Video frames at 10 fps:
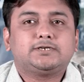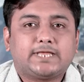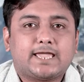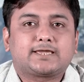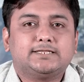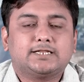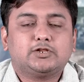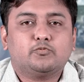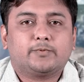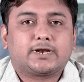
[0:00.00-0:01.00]
take in the
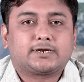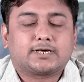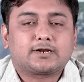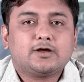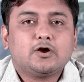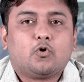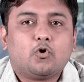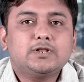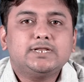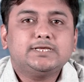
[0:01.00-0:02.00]
numerator
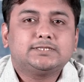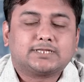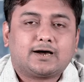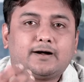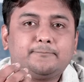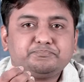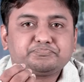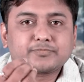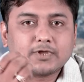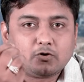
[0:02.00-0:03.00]
only the
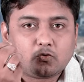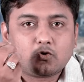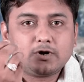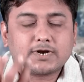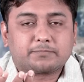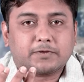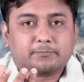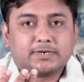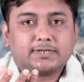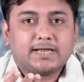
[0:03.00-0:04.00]
older
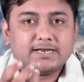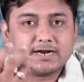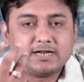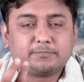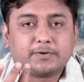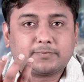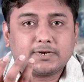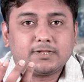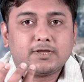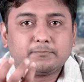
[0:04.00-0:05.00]
people, elderly
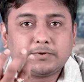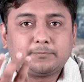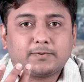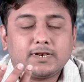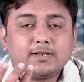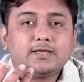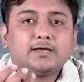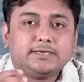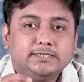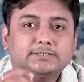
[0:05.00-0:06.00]
people, people
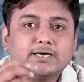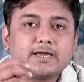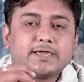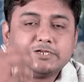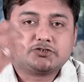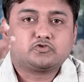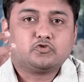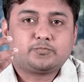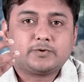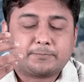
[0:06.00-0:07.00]
in the age
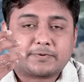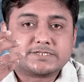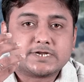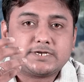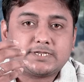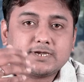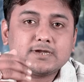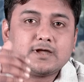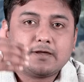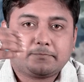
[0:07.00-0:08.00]
group representing
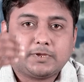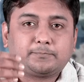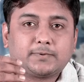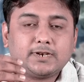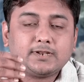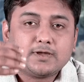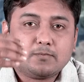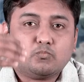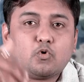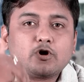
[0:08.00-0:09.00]
people
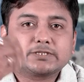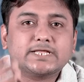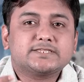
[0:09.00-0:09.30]
more than